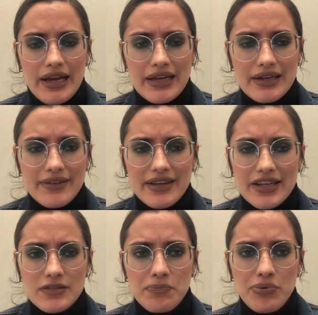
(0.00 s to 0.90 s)
And I think
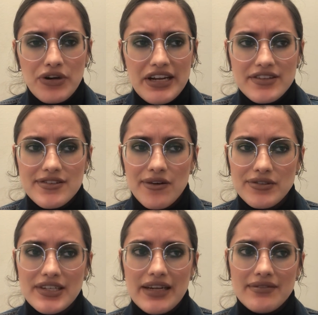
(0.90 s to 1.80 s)
it's pretty
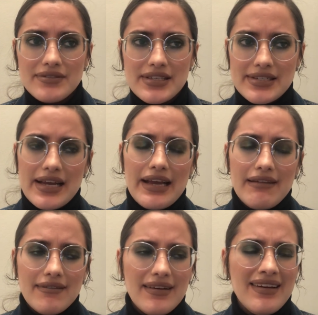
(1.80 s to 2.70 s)
insulting to say,